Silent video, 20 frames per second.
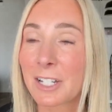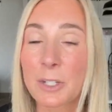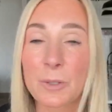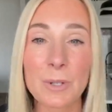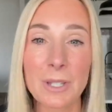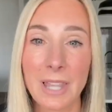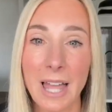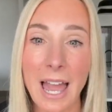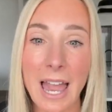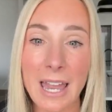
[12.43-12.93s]

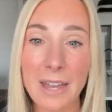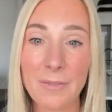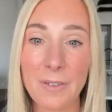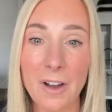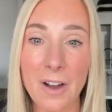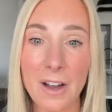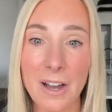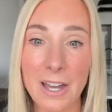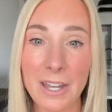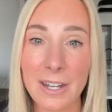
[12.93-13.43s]
do a live
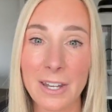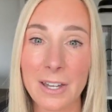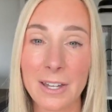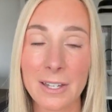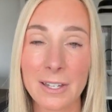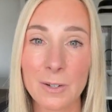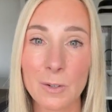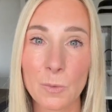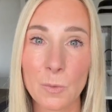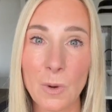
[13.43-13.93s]
on
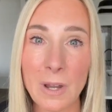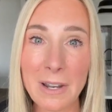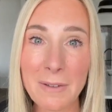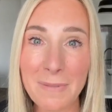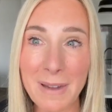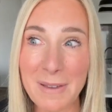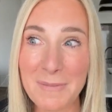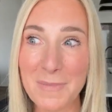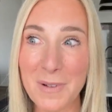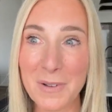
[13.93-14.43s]
one
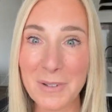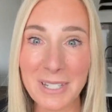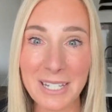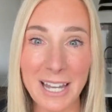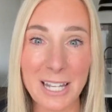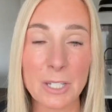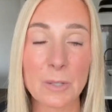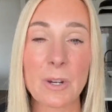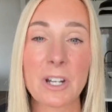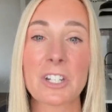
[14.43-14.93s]
of my most
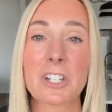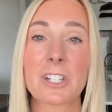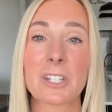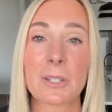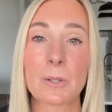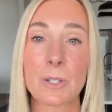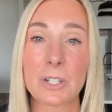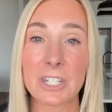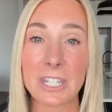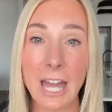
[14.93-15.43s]
asked
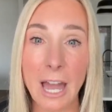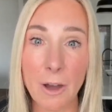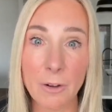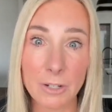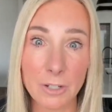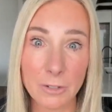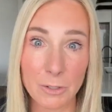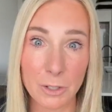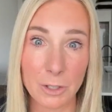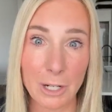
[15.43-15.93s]
questions, which is
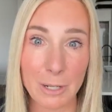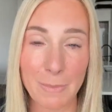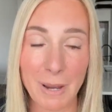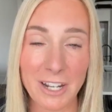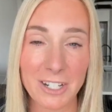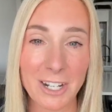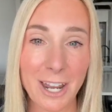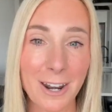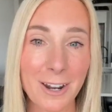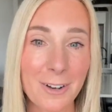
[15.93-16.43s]
how to use cream
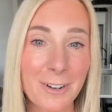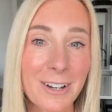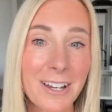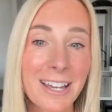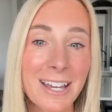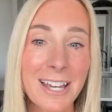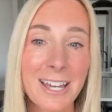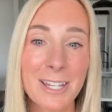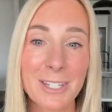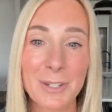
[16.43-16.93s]
eyeshadow.
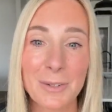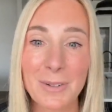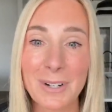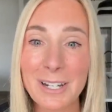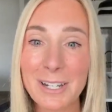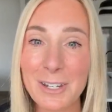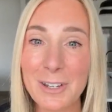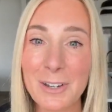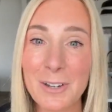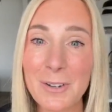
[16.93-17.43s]
So
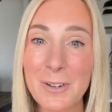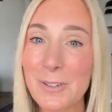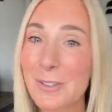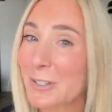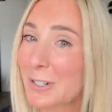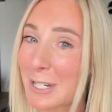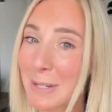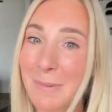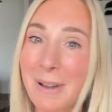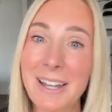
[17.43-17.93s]
we're gonna
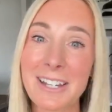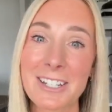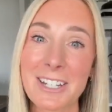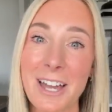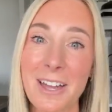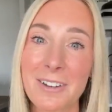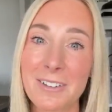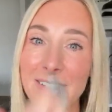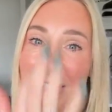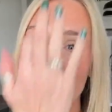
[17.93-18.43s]
do cream
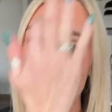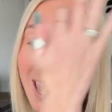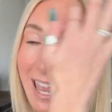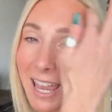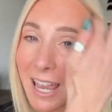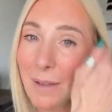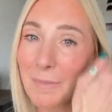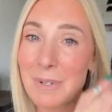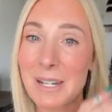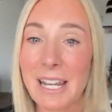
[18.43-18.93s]
eyeshadow
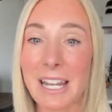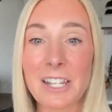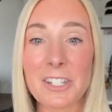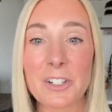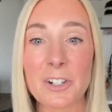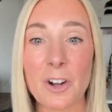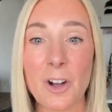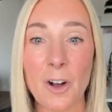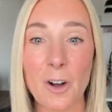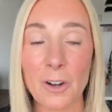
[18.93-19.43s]
today. I'm gonna
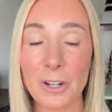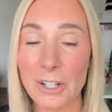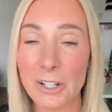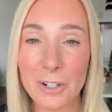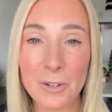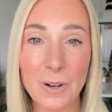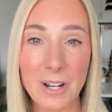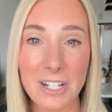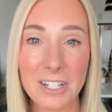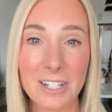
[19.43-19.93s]
answer all
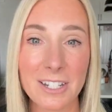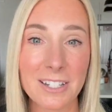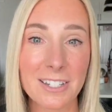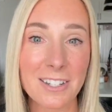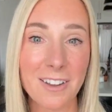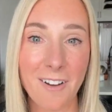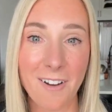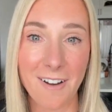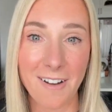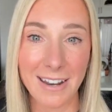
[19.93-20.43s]
your
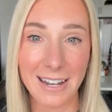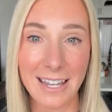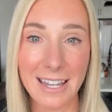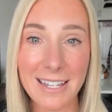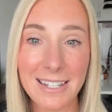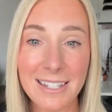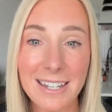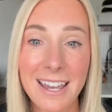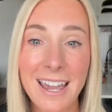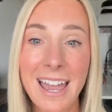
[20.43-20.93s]
questions on
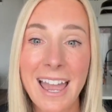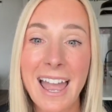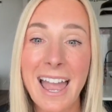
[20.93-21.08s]
it.